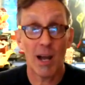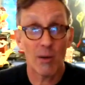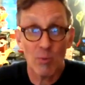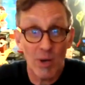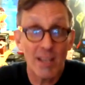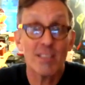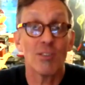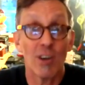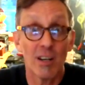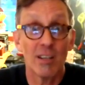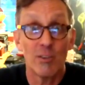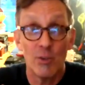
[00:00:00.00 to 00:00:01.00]
When I
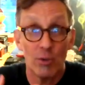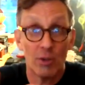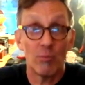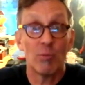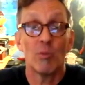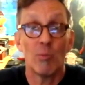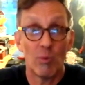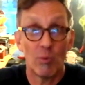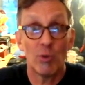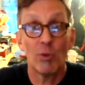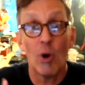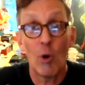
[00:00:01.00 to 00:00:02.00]
started, you're
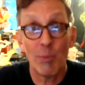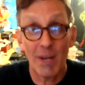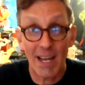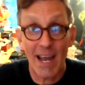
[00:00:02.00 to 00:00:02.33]
the opening